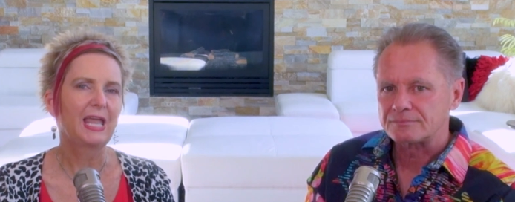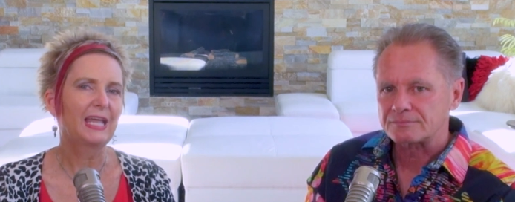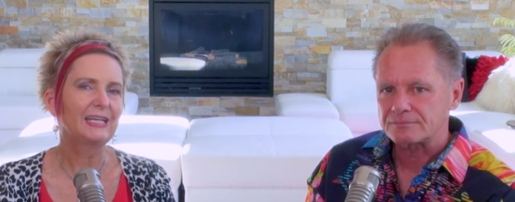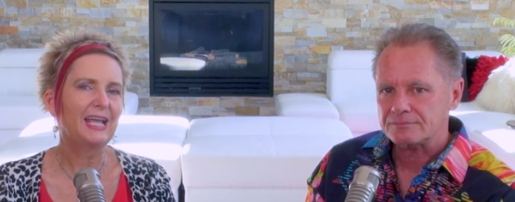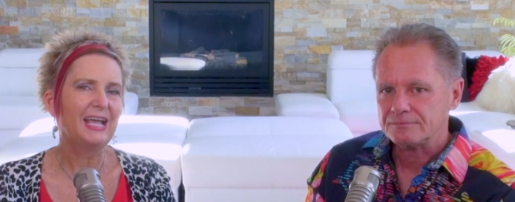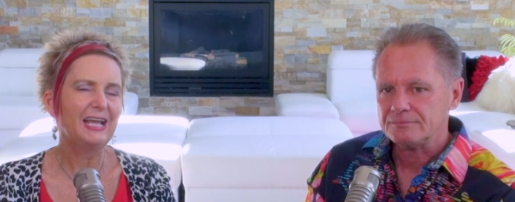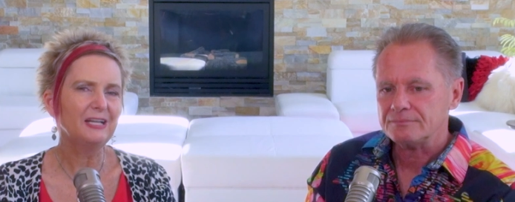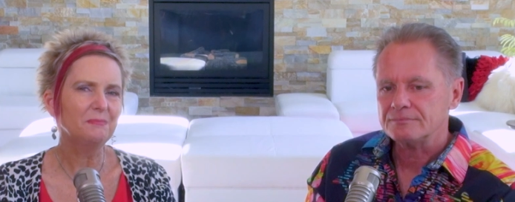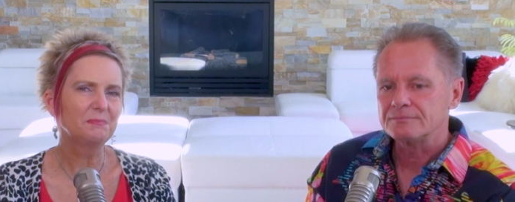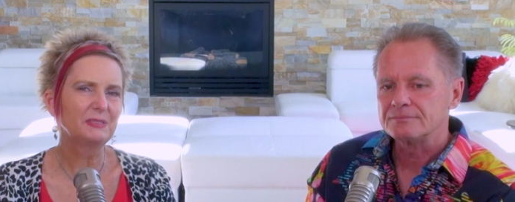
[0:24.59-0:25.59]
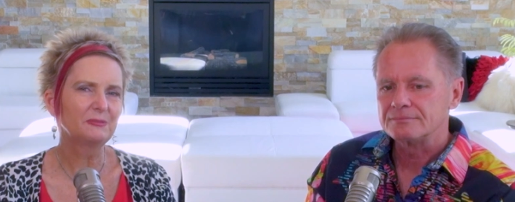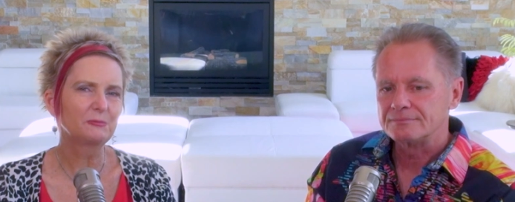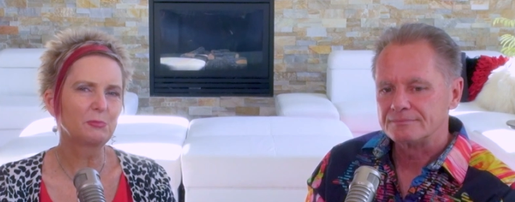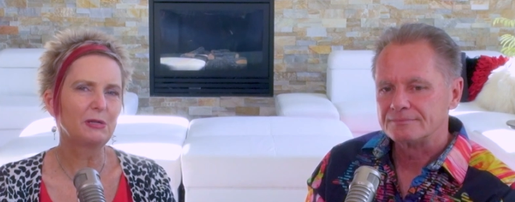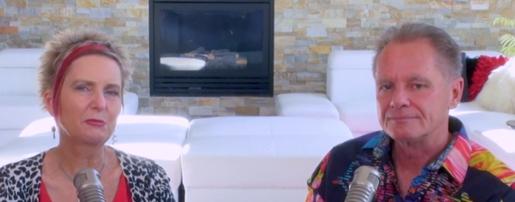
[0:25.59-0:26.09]
Speaker 1: and how to
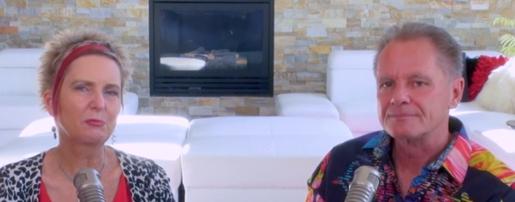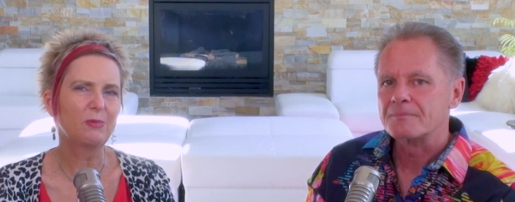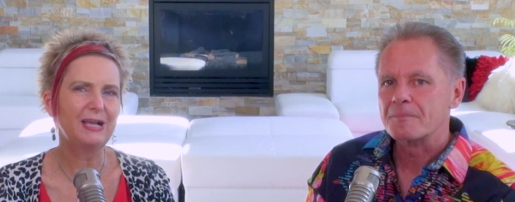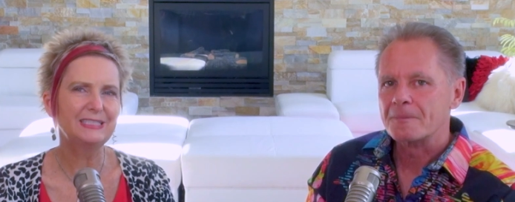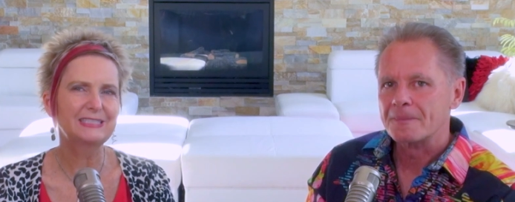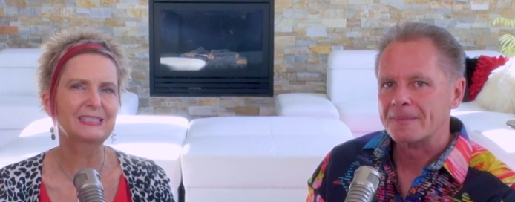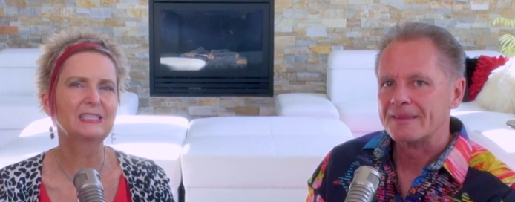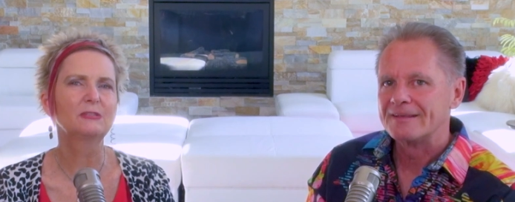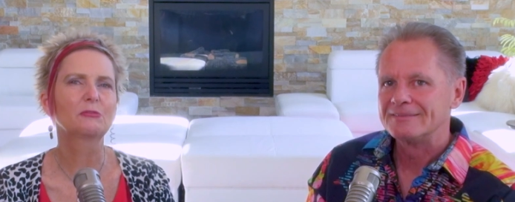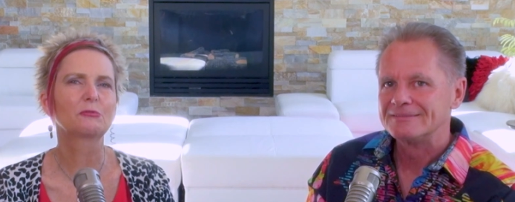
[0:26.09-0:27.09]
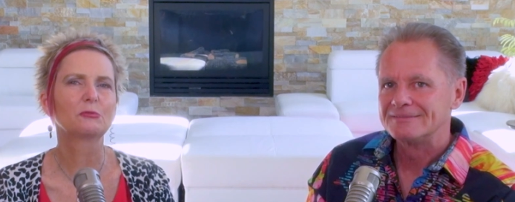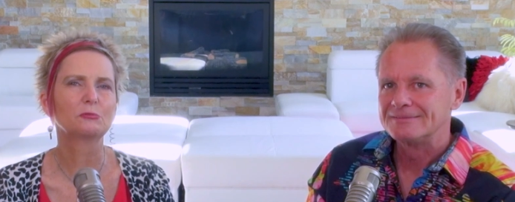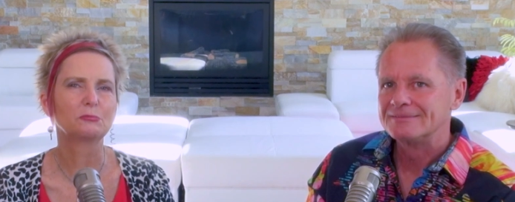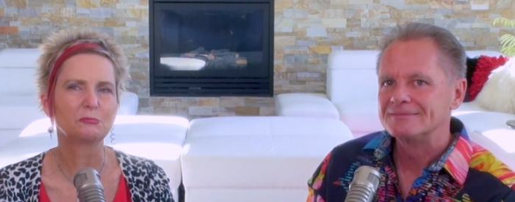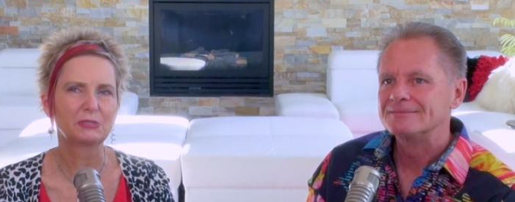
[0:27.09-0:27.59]
build wealth wisely
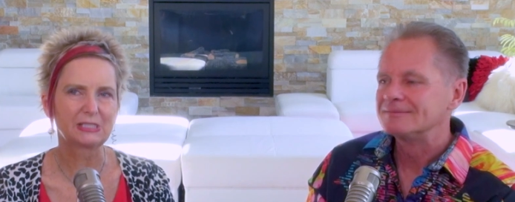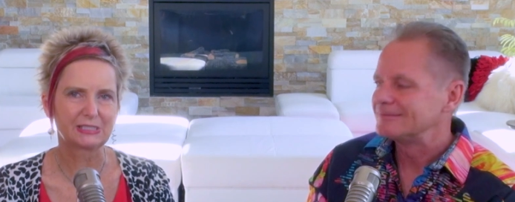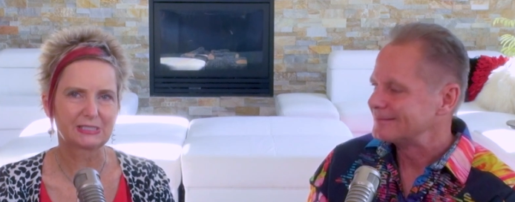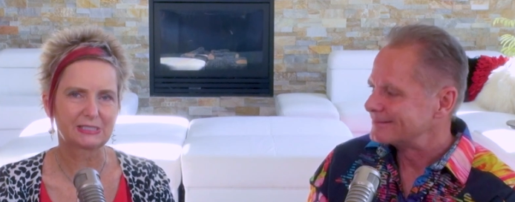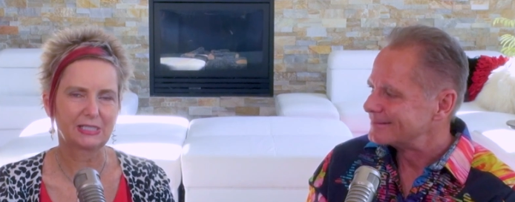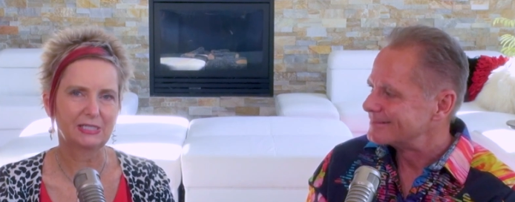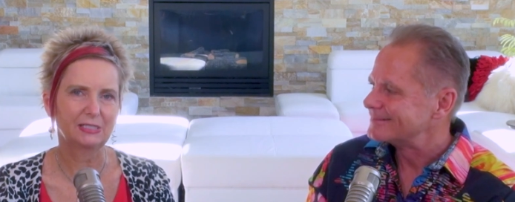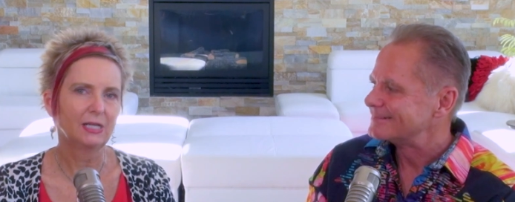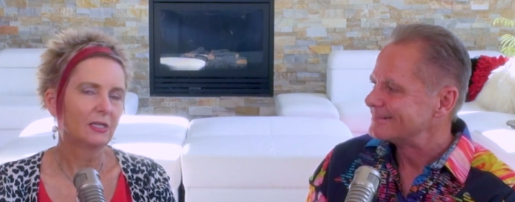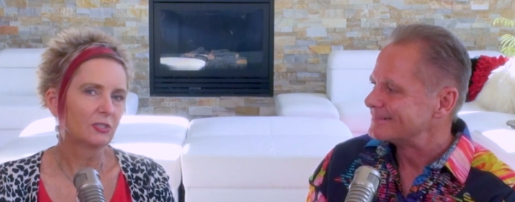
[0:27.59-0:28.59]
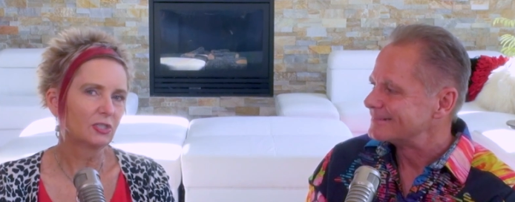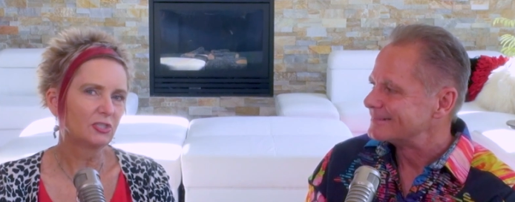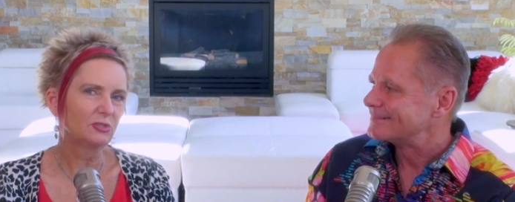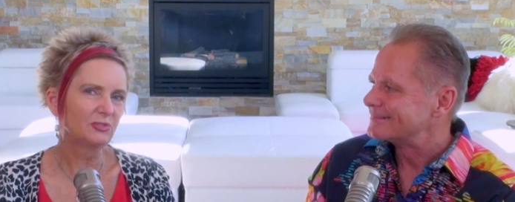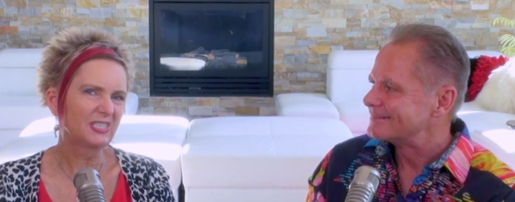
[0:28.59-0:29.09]
through real estate. Good
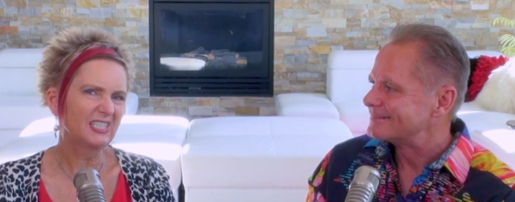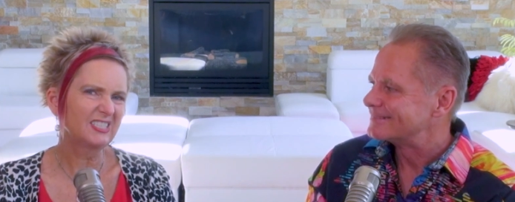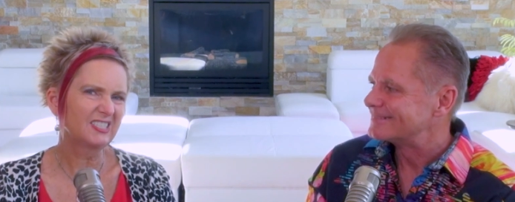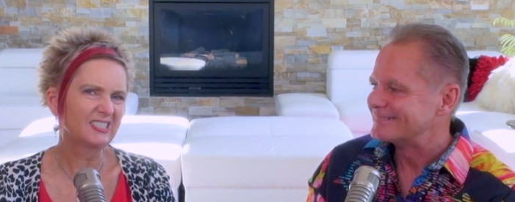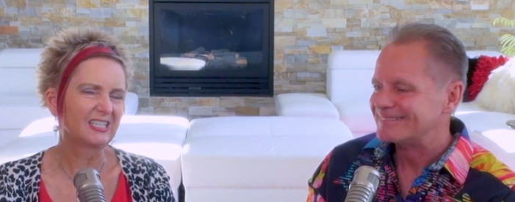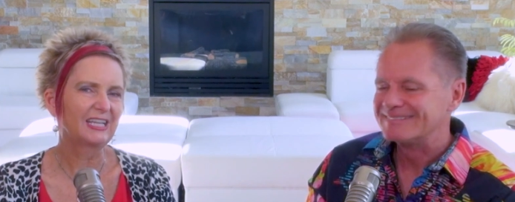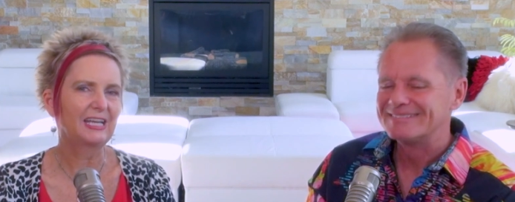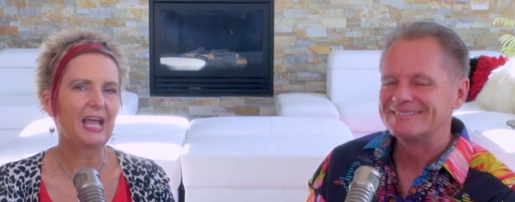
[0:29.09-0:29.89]
news is you can get